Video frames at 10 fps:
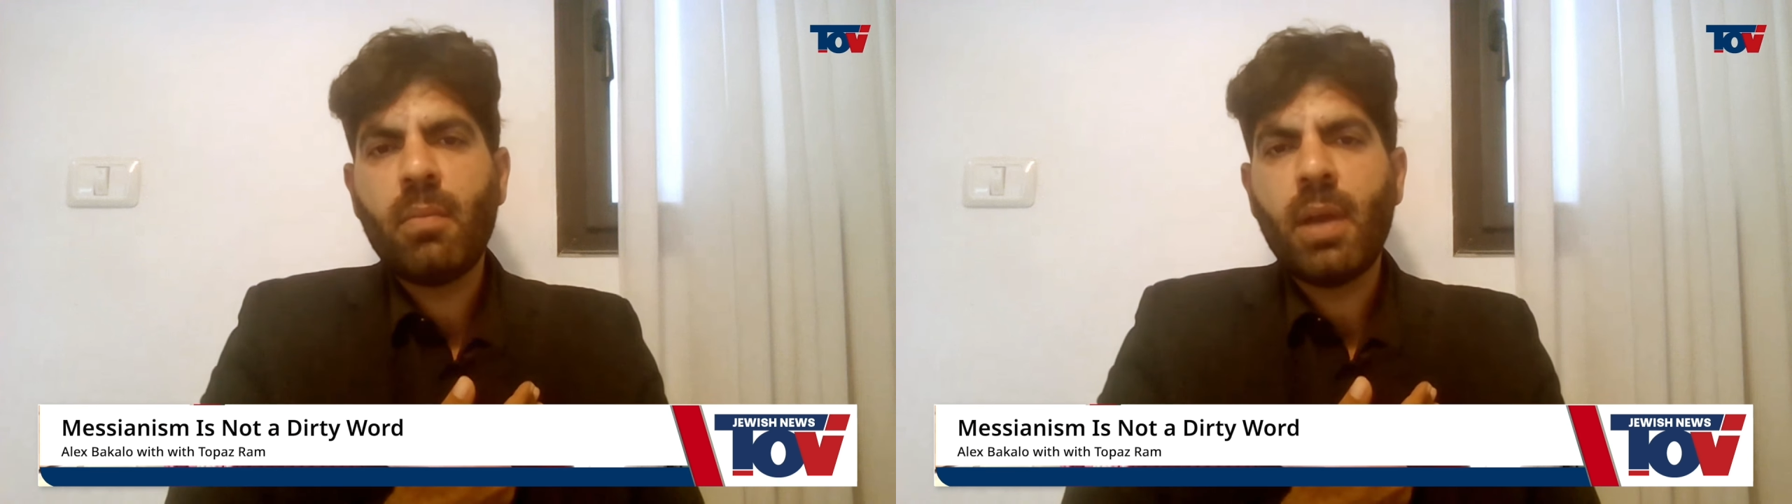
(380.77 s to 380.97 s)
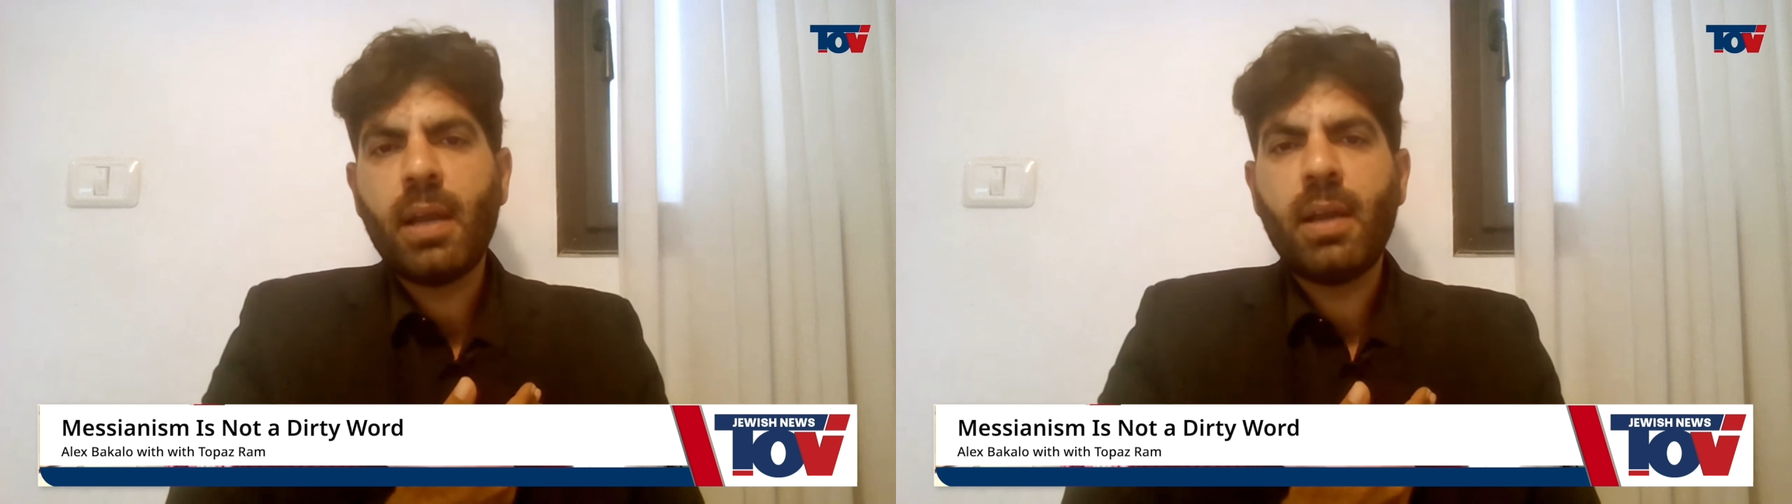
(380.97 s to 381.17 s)

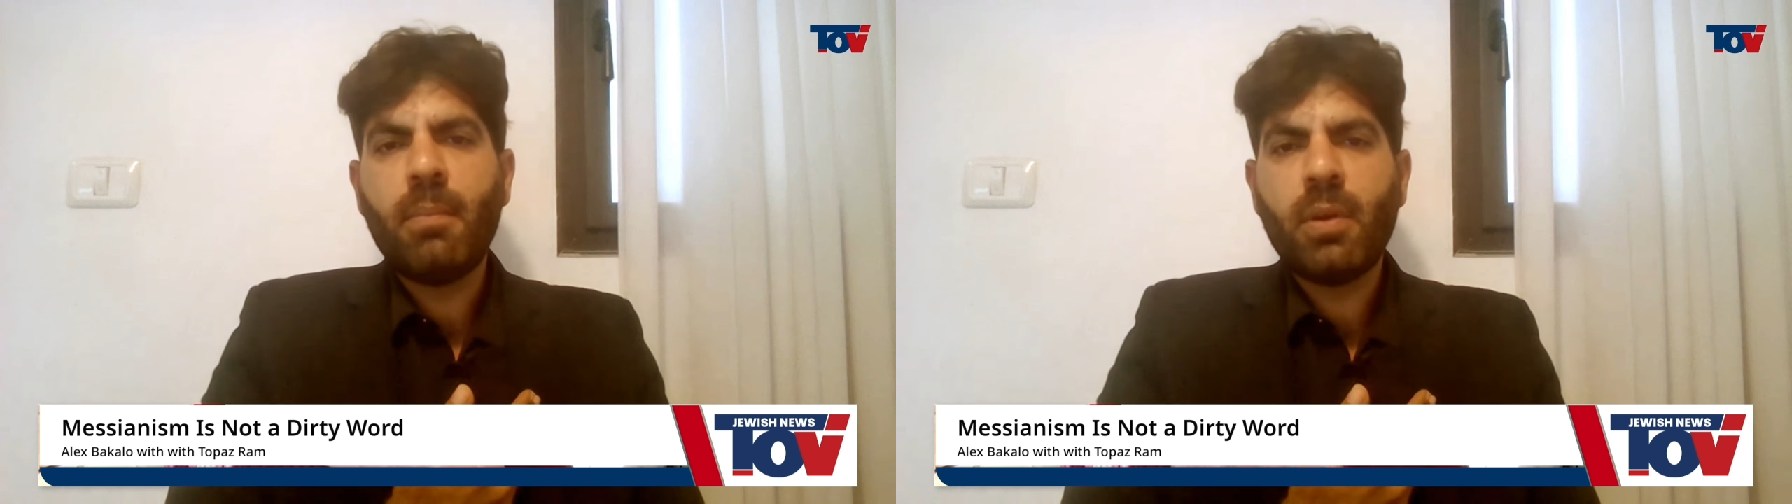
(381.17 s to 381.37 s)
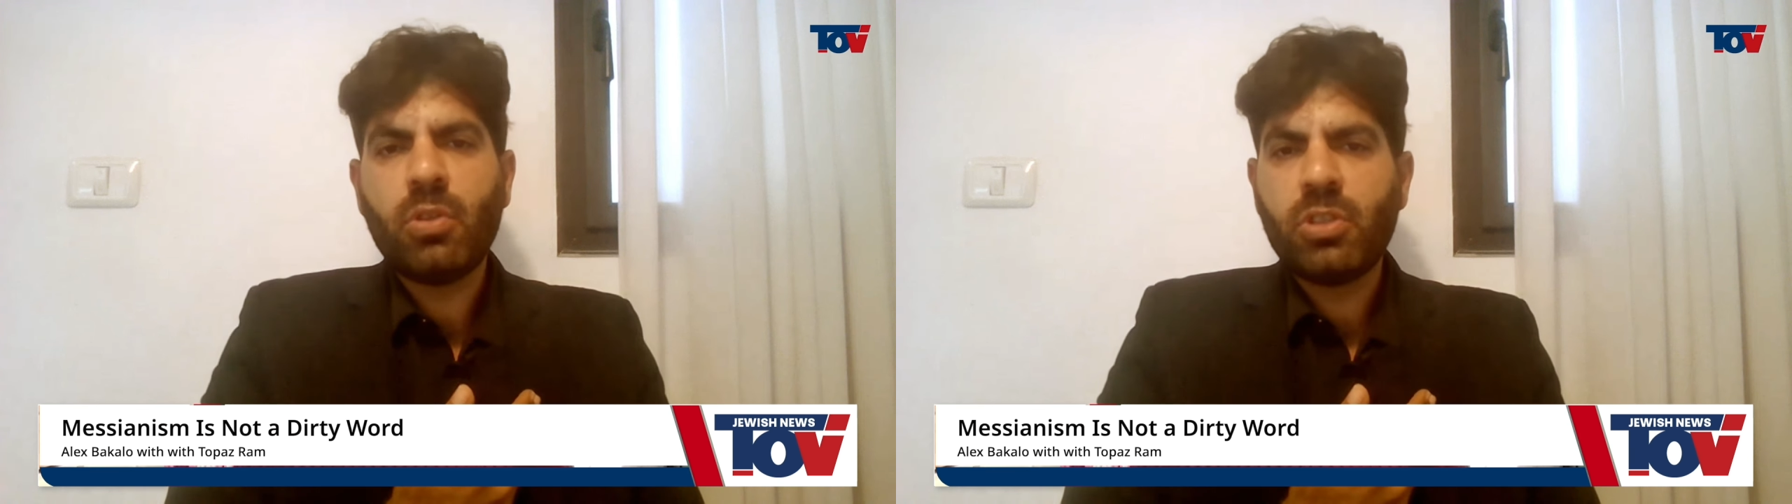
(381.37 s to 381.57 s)
We are the
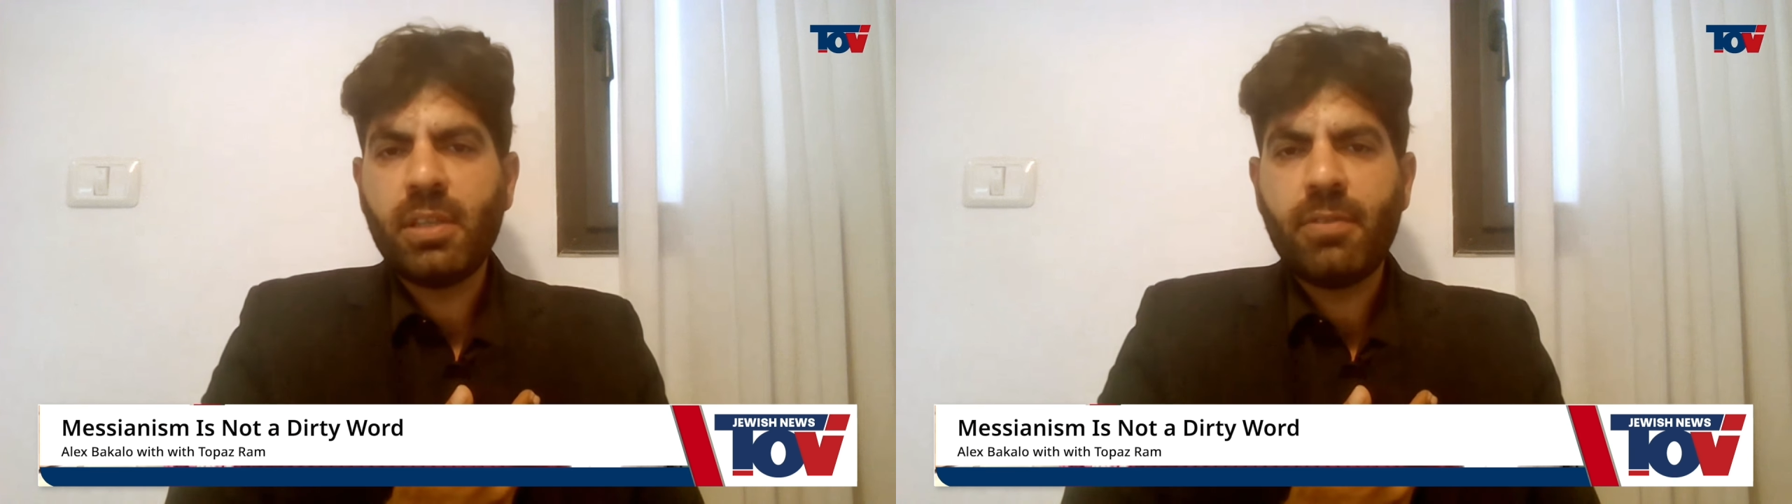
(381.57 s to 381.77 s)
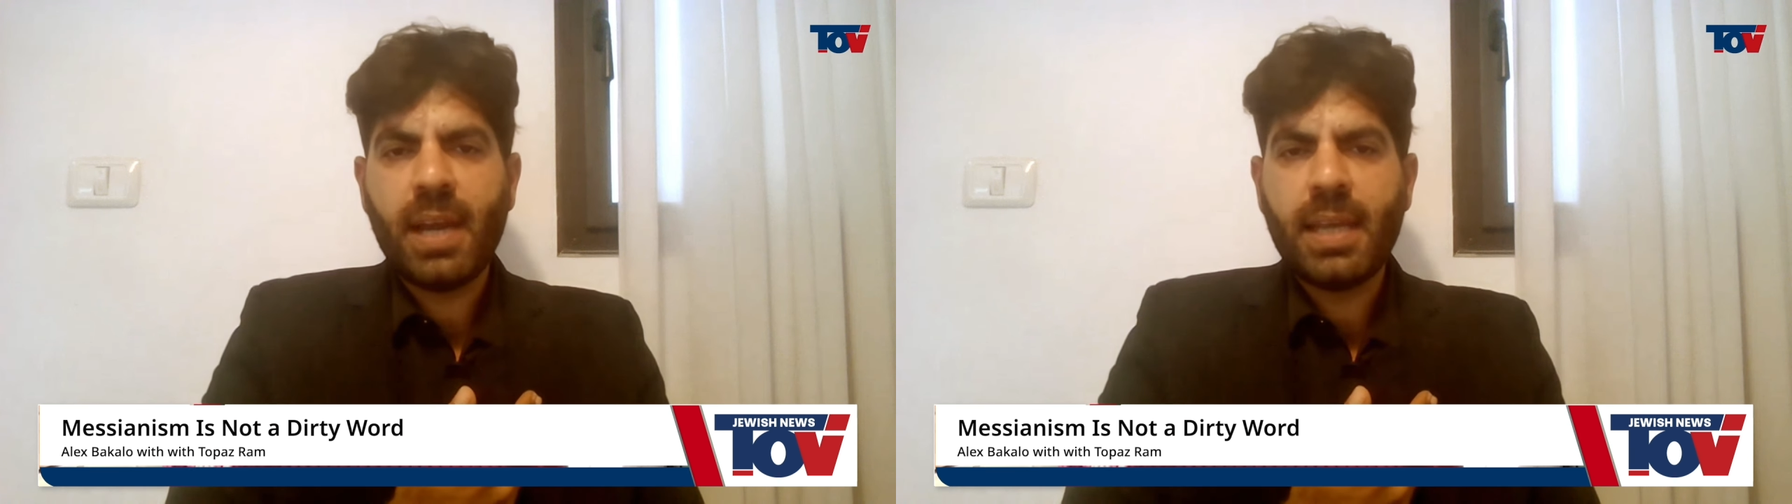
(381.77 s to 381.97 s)
most
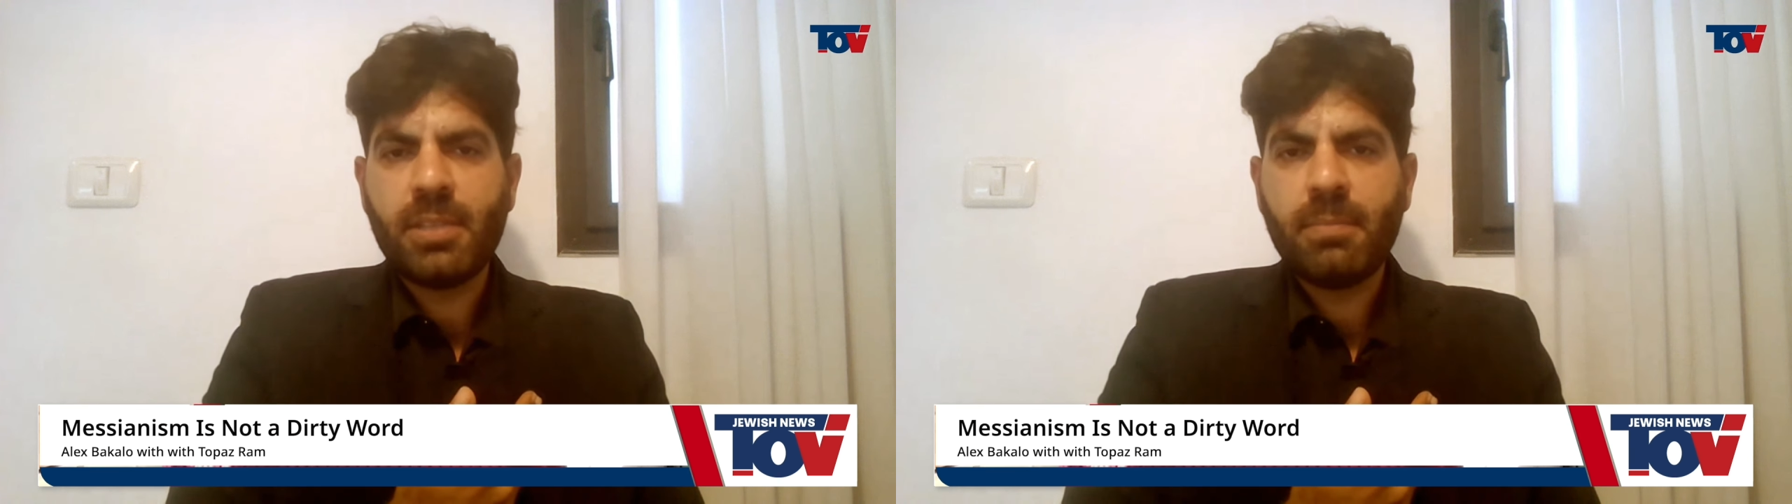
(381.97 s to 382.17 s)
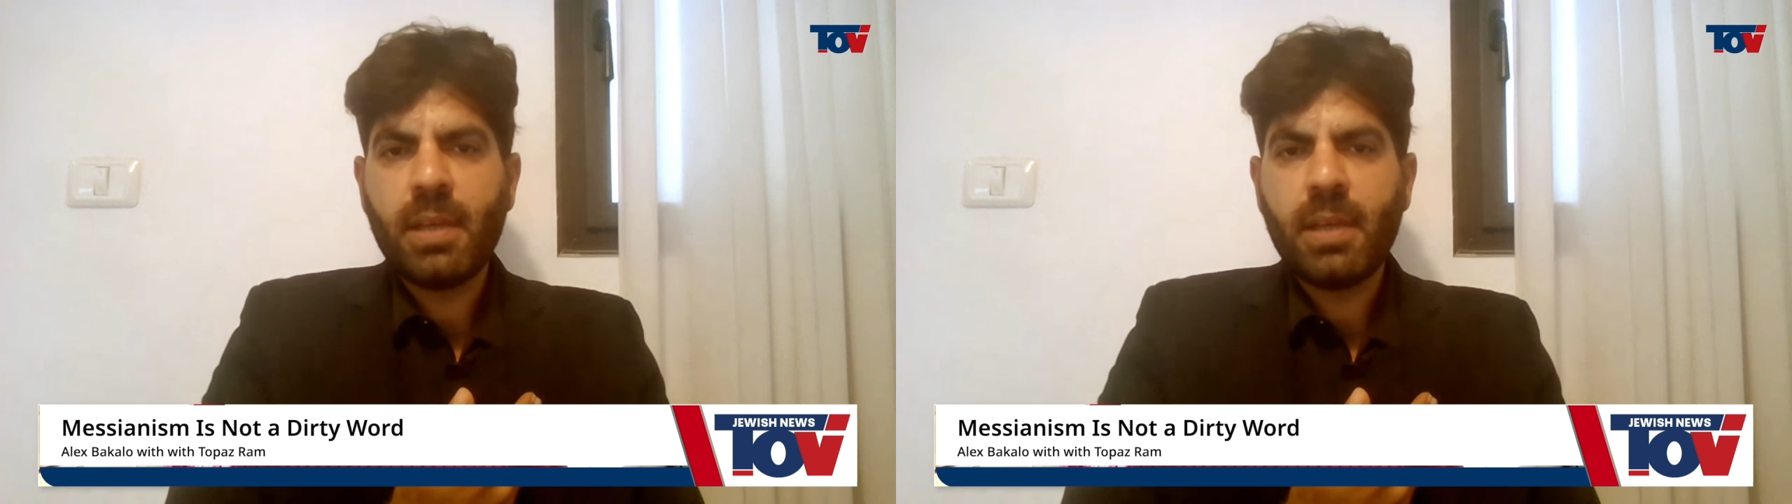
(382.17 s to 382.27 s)
advanced